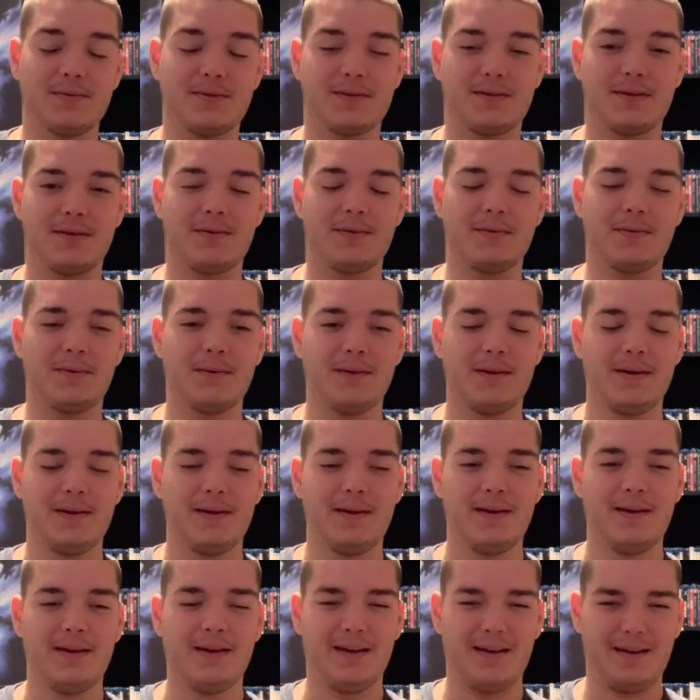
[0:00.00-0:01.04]
So,
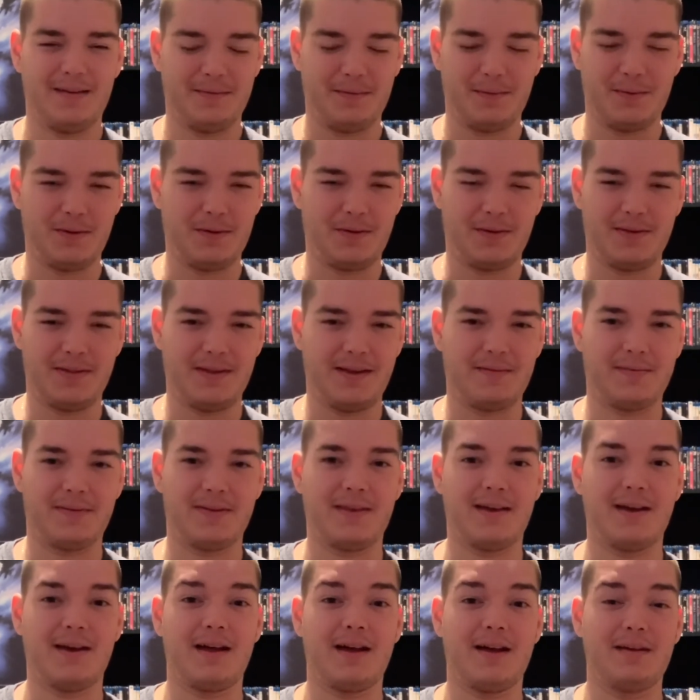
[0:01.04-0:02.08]
well, enough of
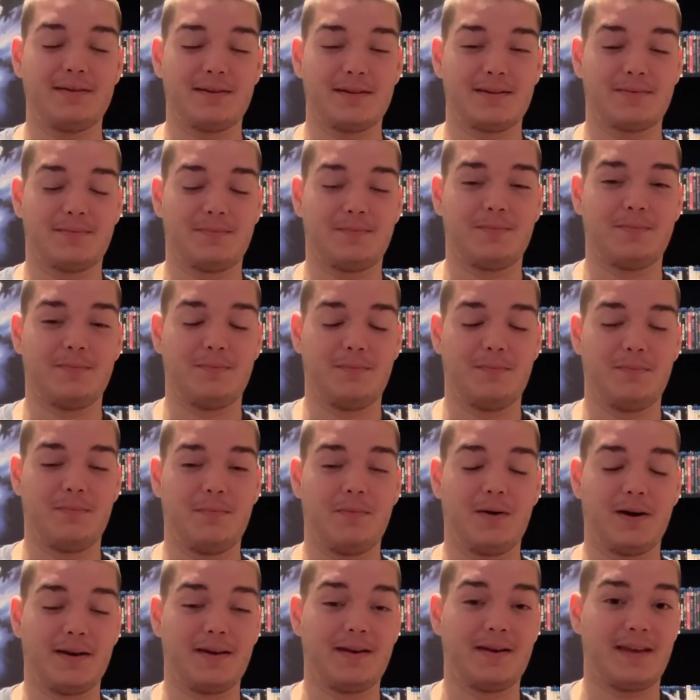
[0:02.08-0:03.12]
that. I just
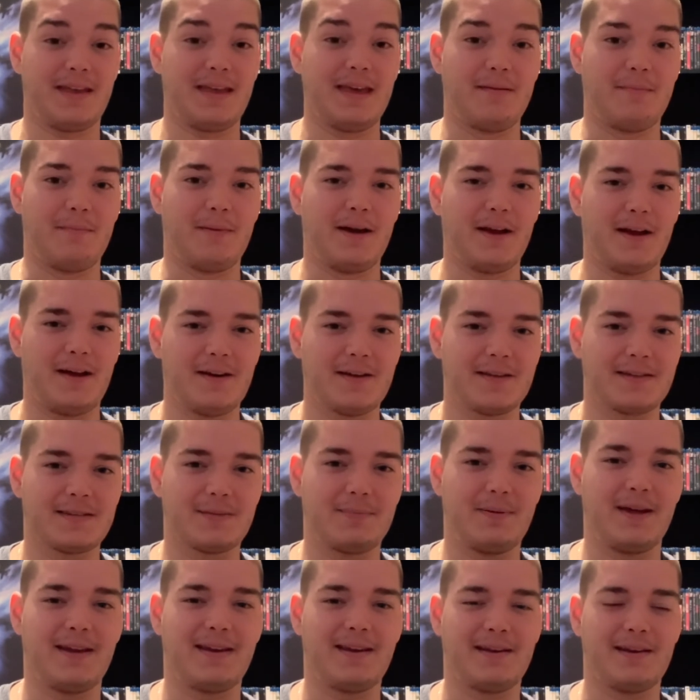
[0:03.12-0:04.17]
wanted to give my honest
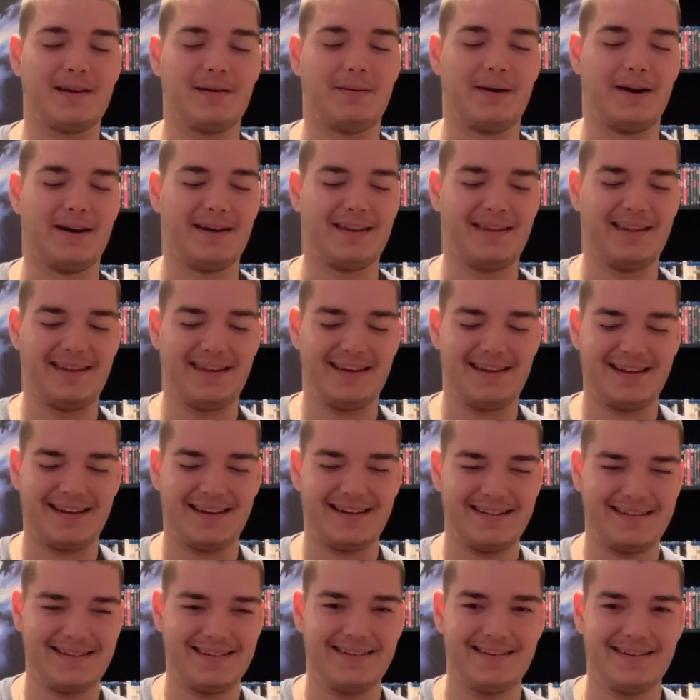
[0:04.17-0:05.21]
opinion about
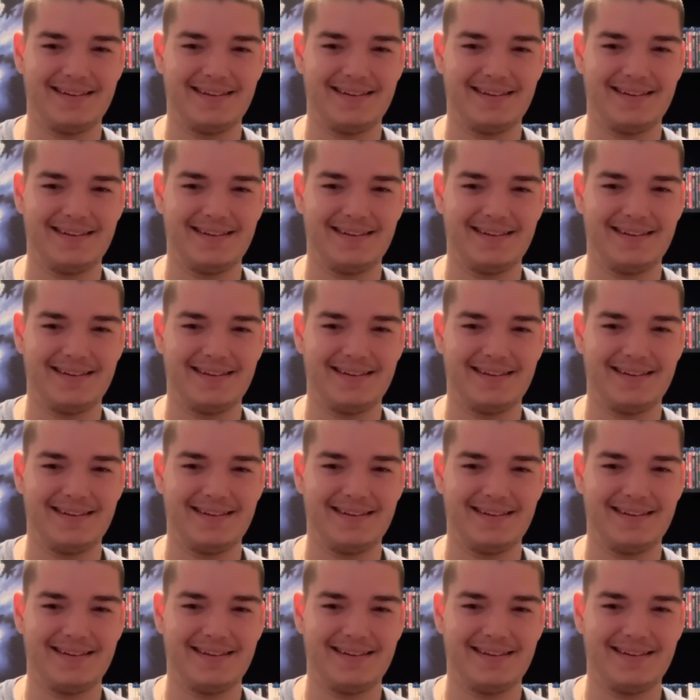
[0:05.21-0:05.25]
that.